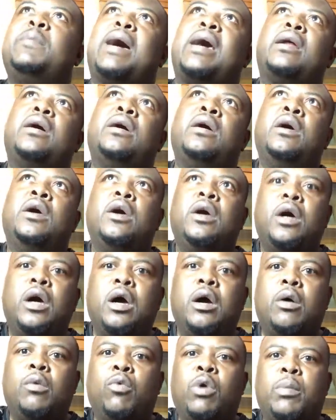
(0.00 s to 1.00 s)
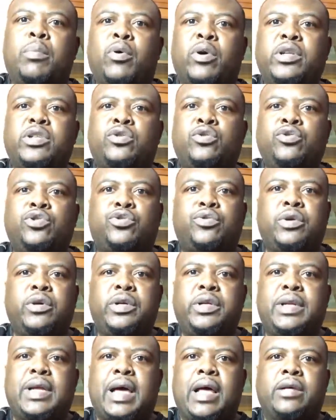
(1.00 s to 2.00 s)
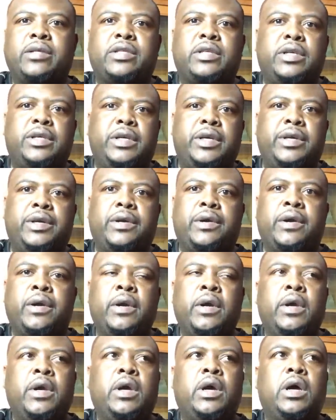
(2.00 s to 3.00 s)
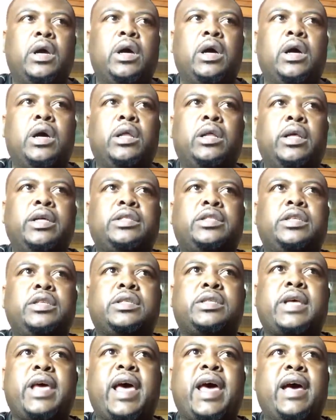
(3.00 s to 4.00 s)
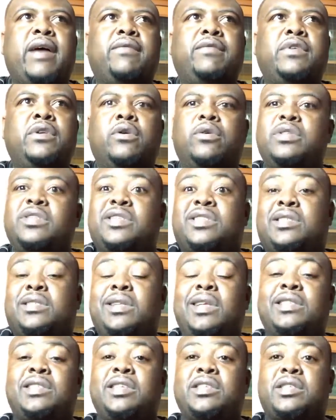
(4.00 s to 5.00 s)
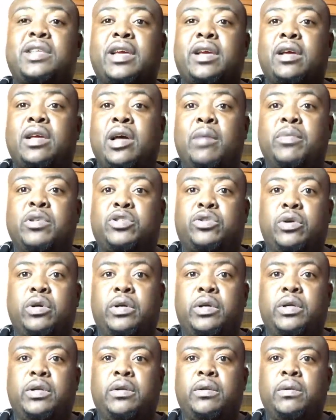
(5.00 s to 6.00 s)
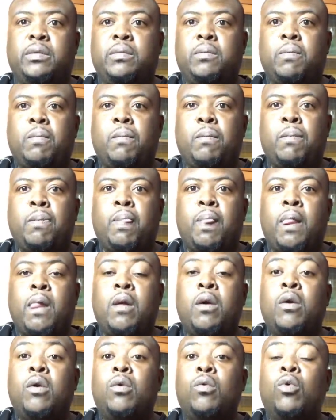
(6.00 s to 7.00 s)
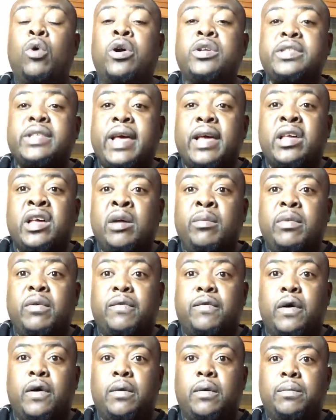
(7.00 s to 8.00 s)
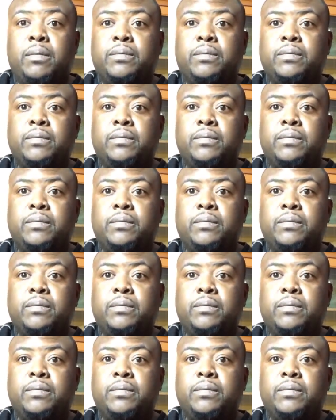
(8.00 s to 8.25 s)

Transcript: about a $1.2 trillion a year. Let's just have, let's just take a couple trillion. Where's that coming from?